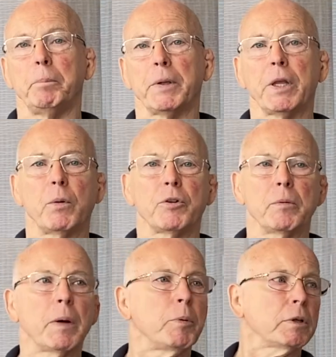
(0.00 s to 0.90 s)
But there were
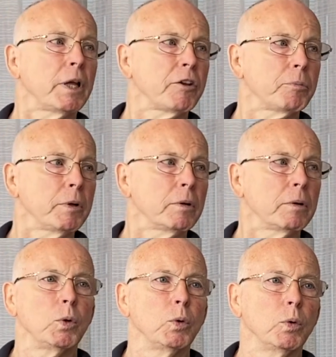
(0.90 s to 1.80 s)
some upperclassmen
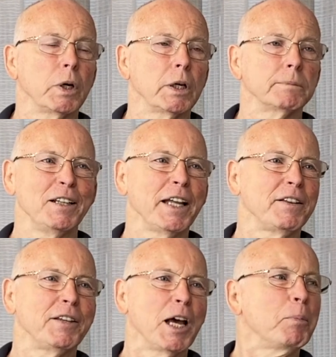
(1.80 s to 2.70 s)
who
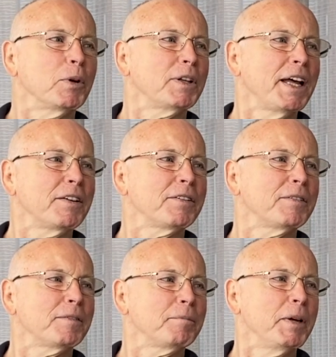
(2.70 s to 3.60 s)
let the
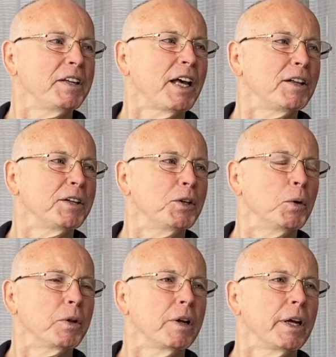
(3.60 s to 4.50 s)
upperclass mentality
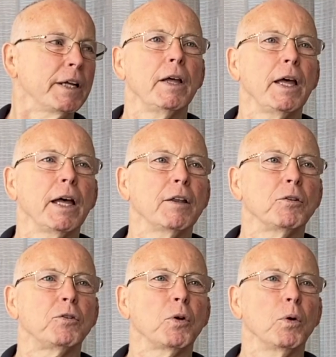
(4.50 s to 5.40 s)
go to their head.
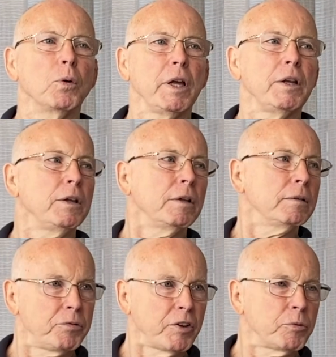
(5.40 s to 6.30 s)
And so any
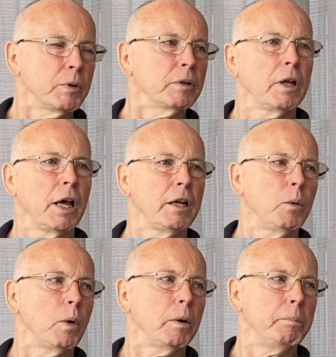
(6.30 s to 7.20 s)
freshman had
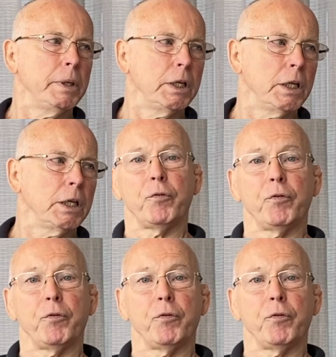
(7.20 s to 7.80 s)
to wear a beanie.